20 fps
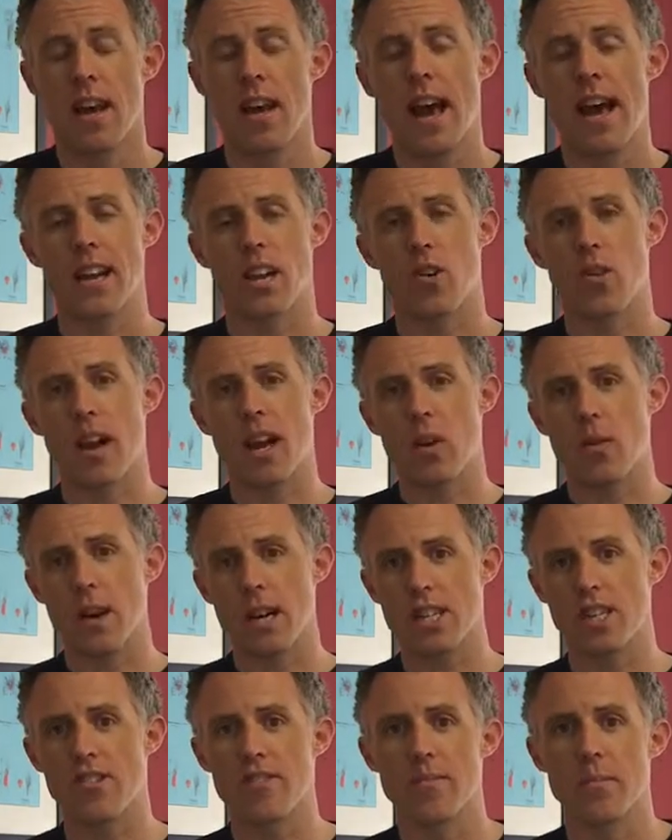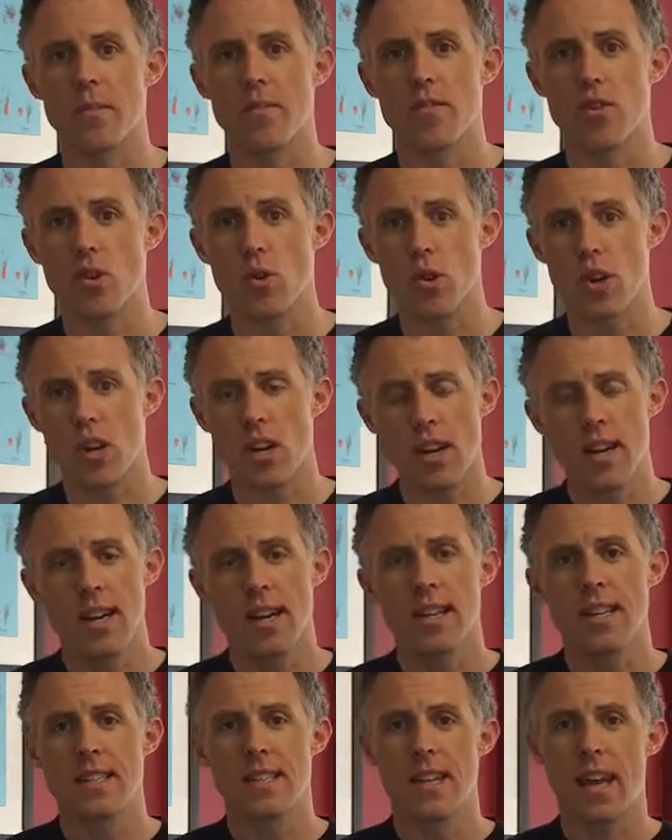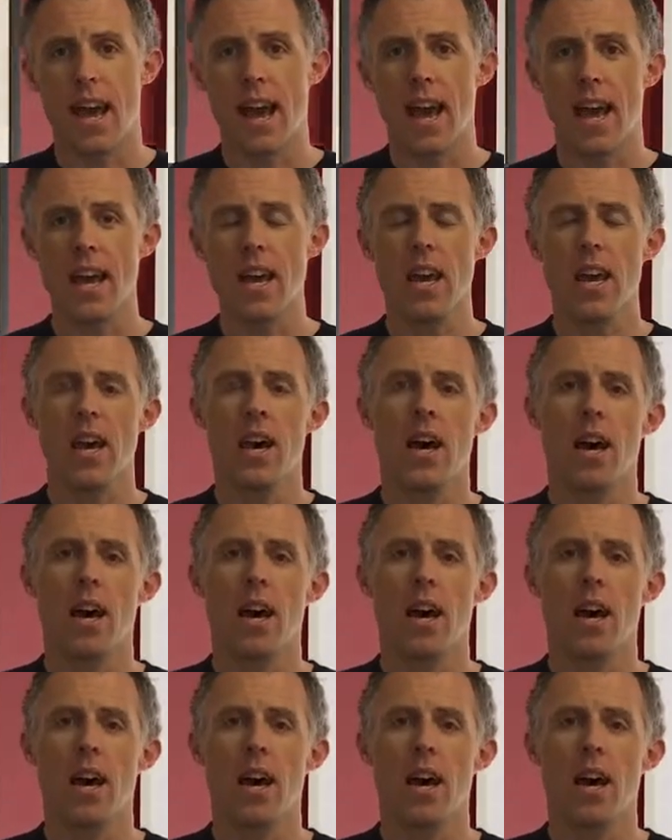Had a great question from a viewer today